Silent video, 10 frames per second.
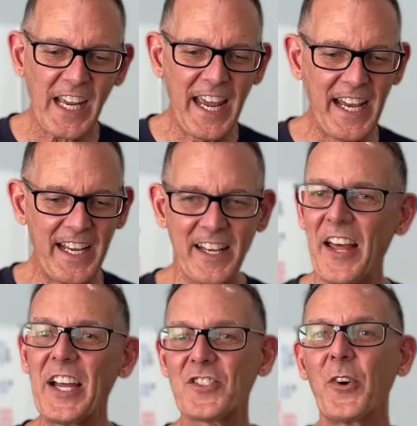
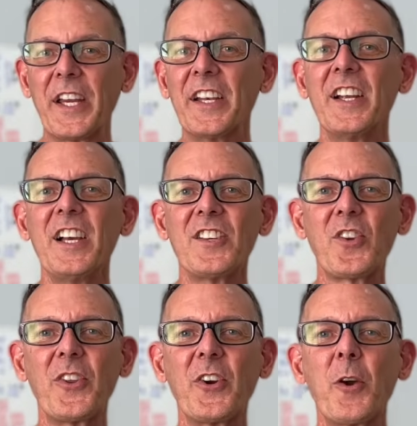And that's great.
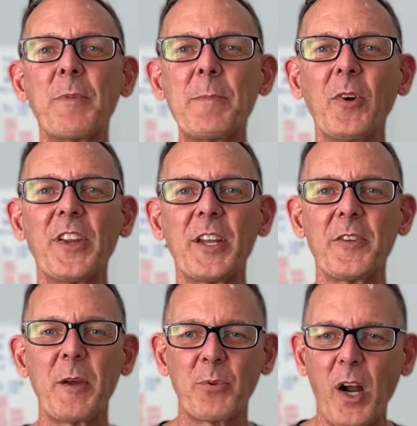So there are people
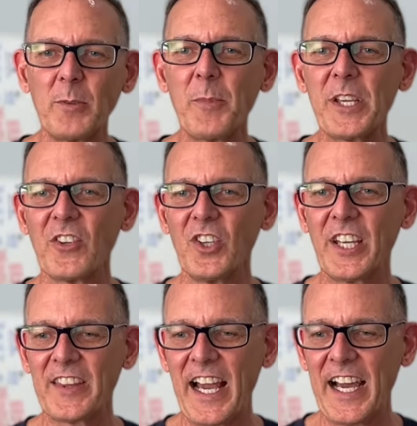that probably can look
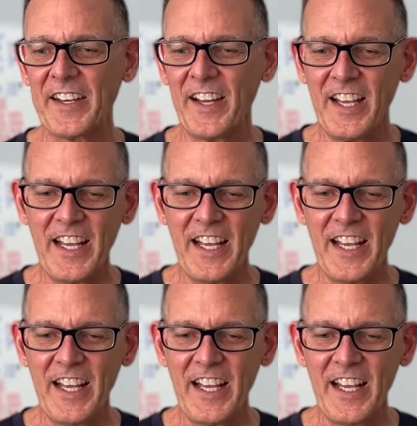at that.